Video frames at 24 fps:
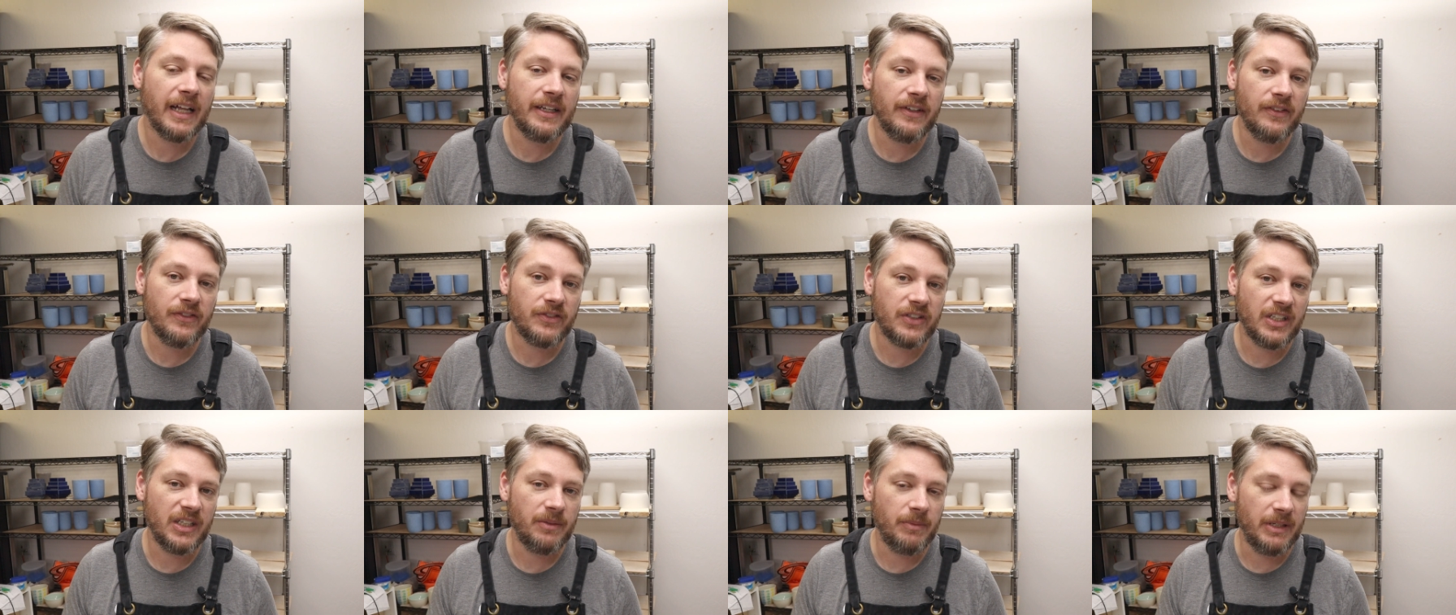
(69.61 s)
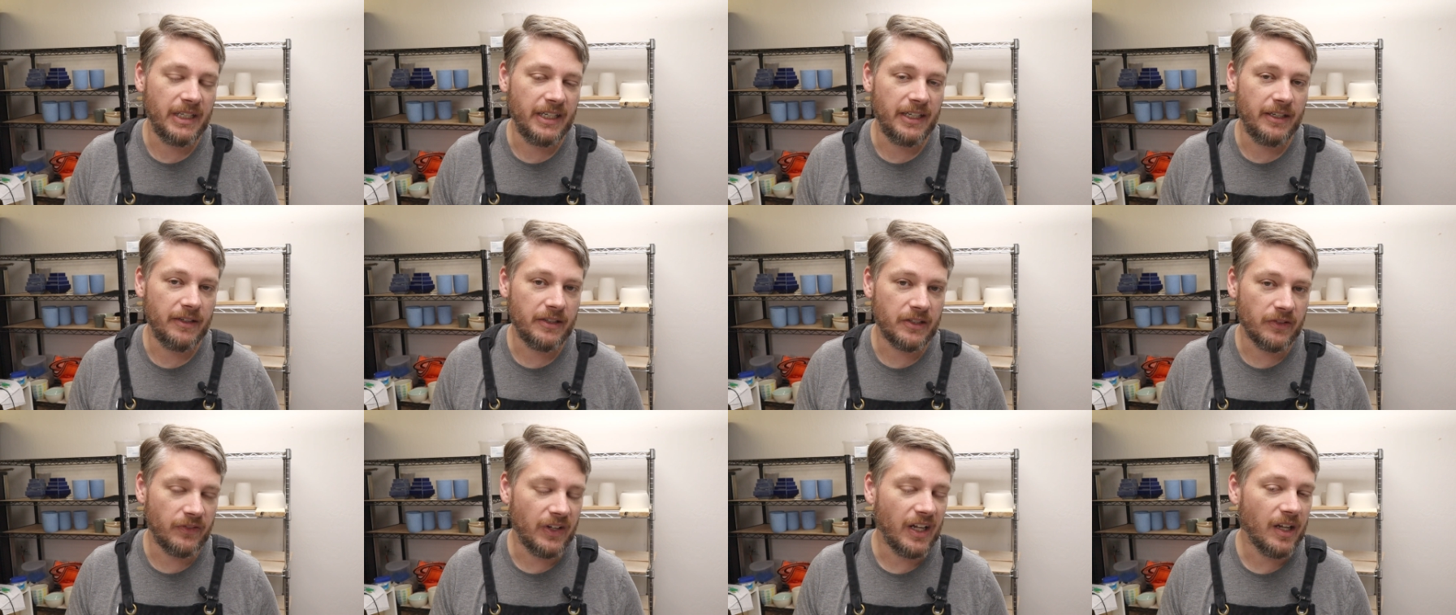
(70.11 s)
and you see
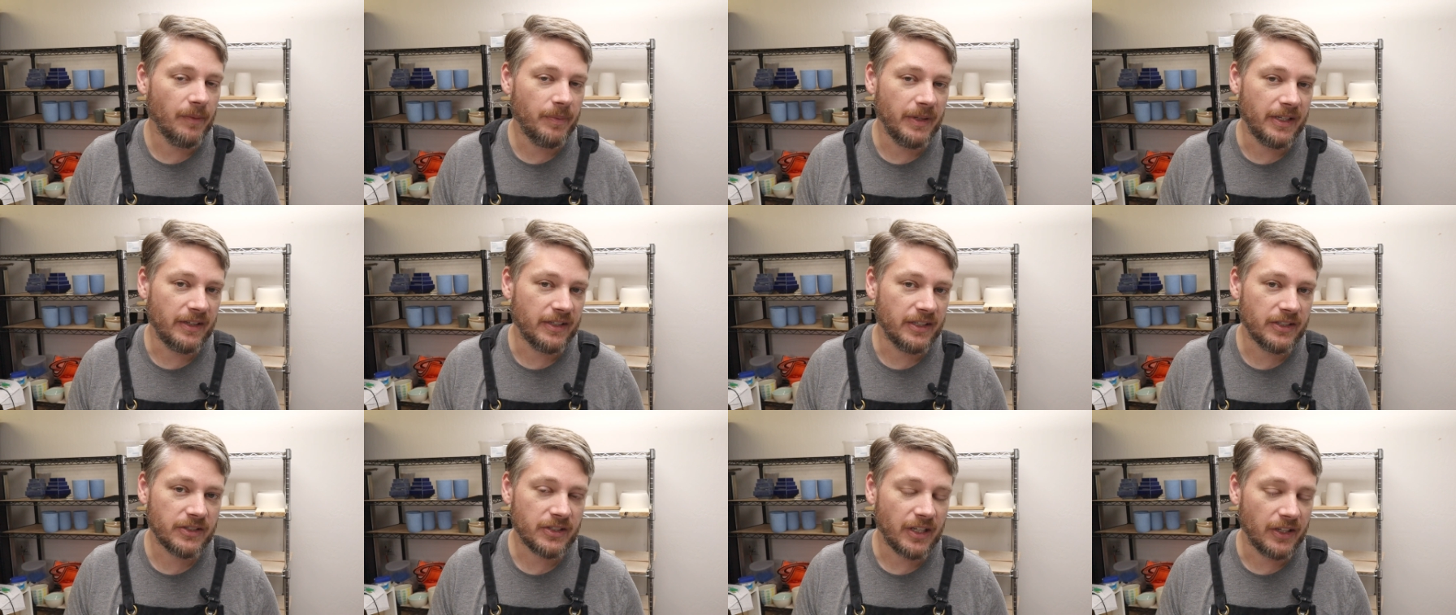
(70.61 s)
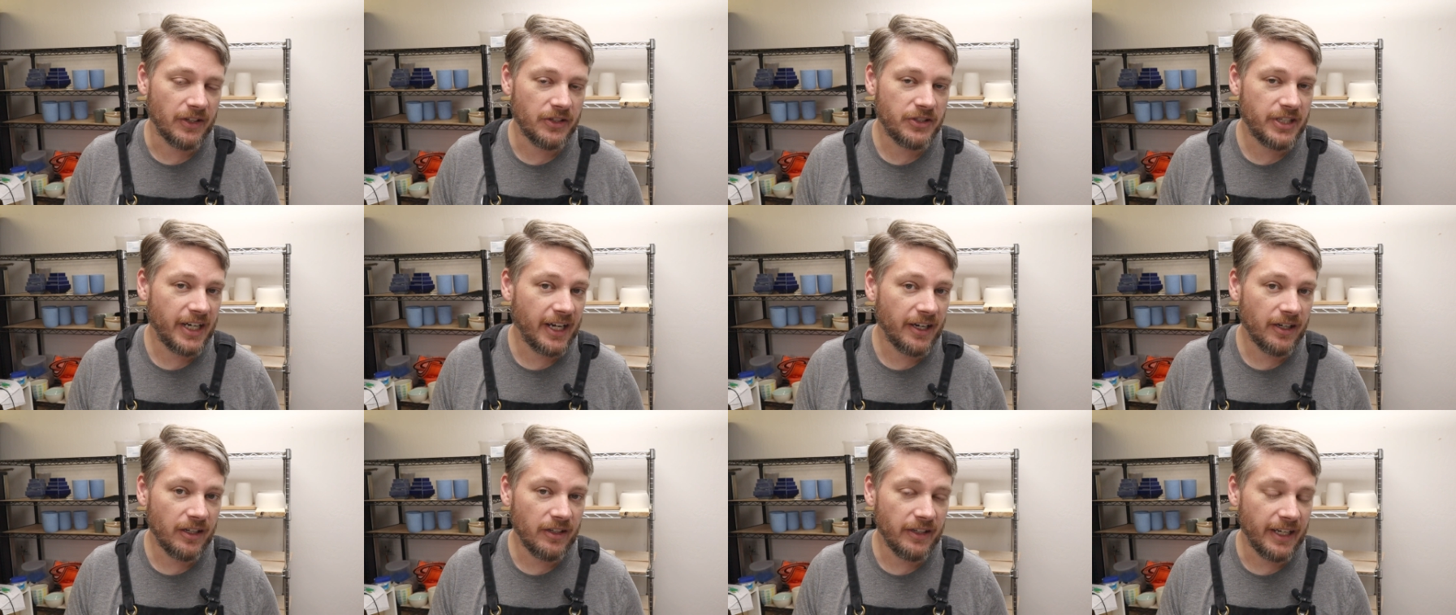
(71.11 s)
me developing this on the
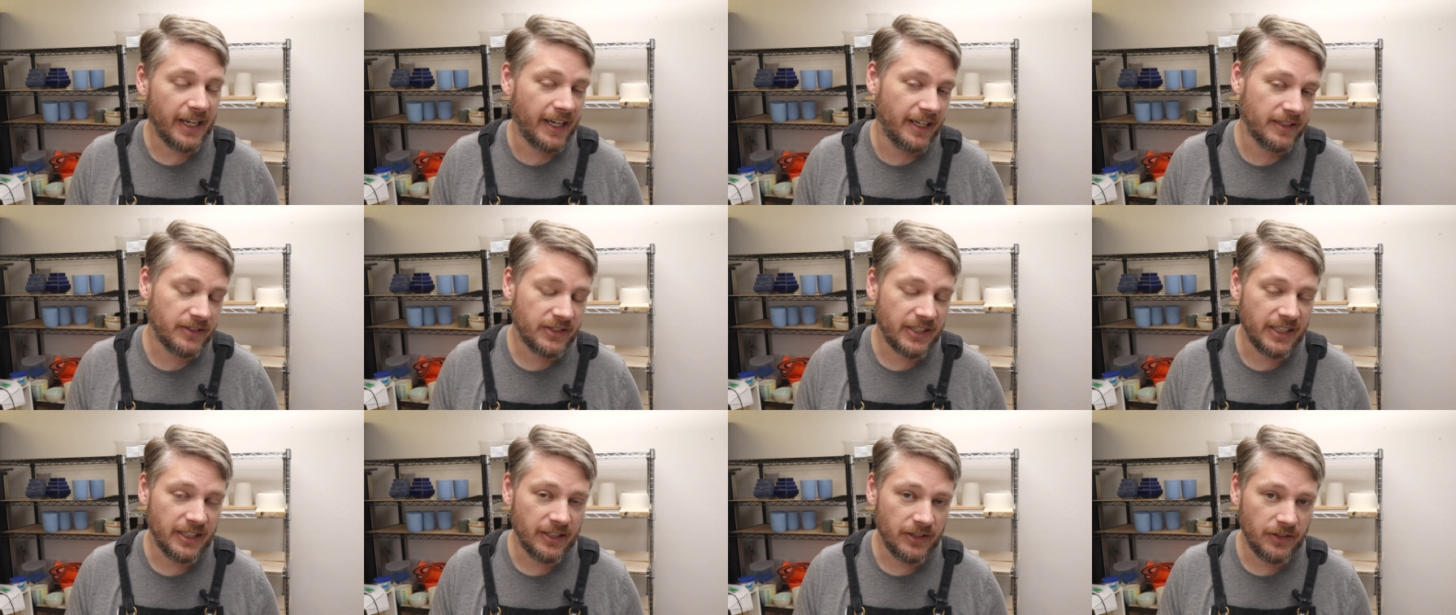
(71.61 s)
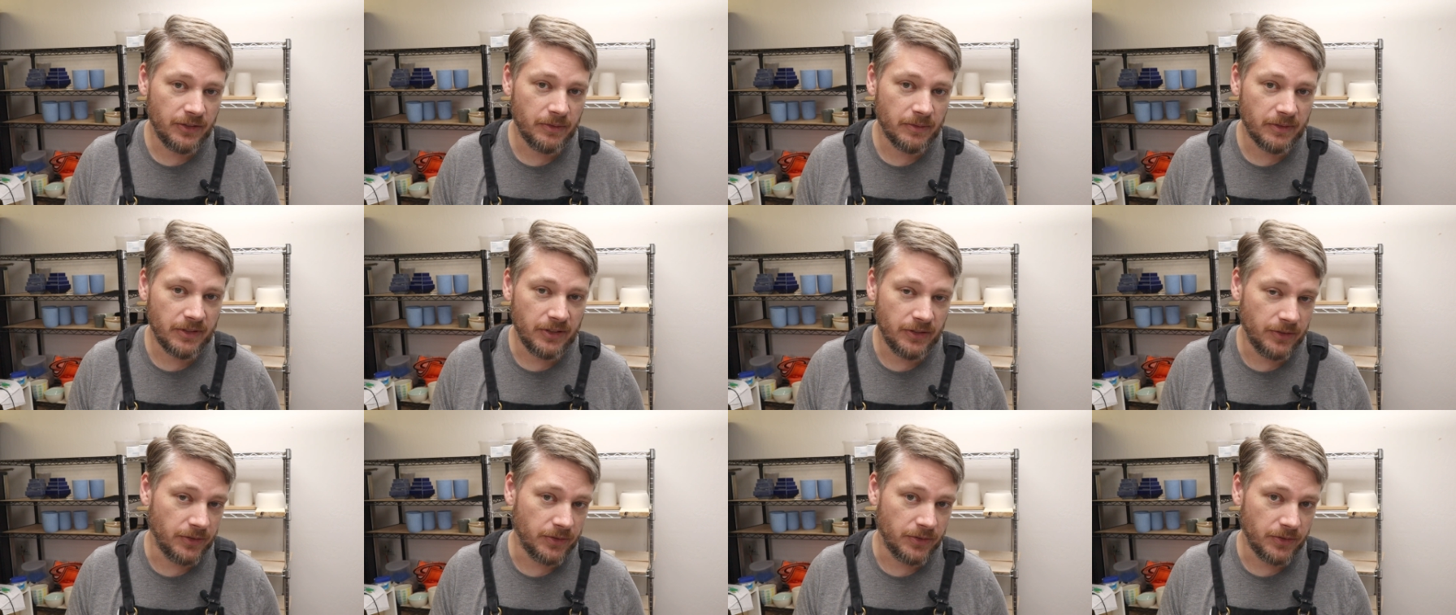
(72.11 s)
channel and see it
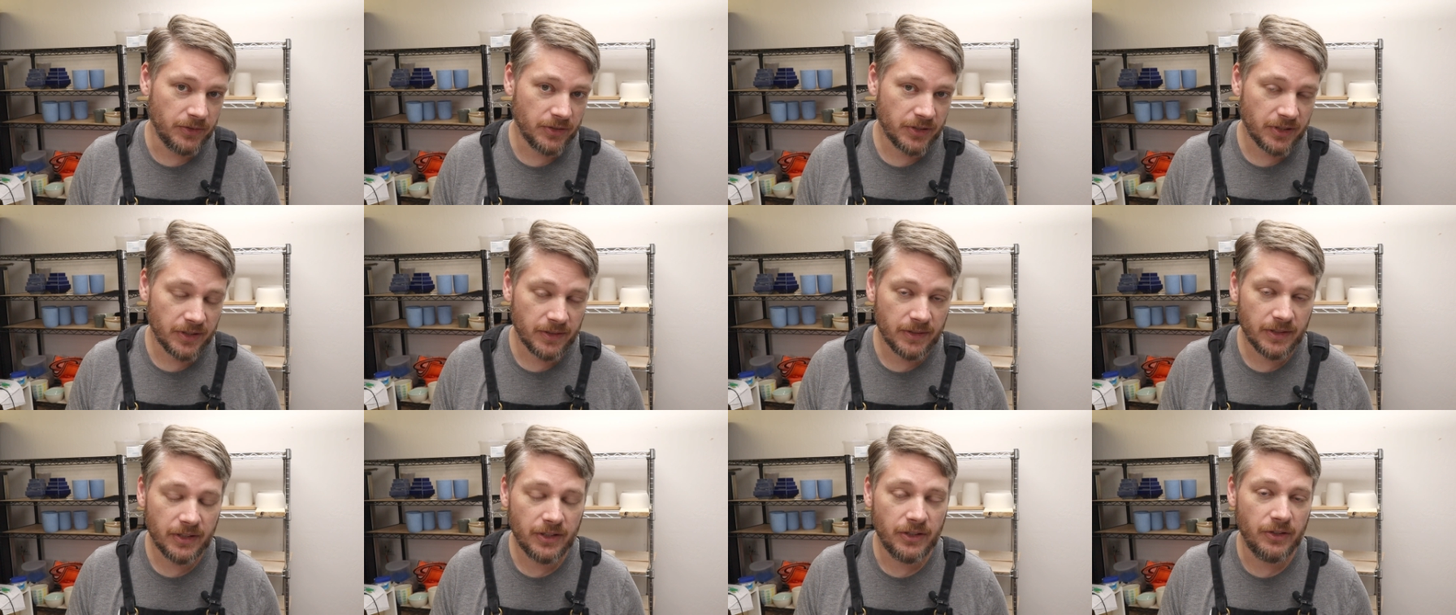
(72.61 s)
used.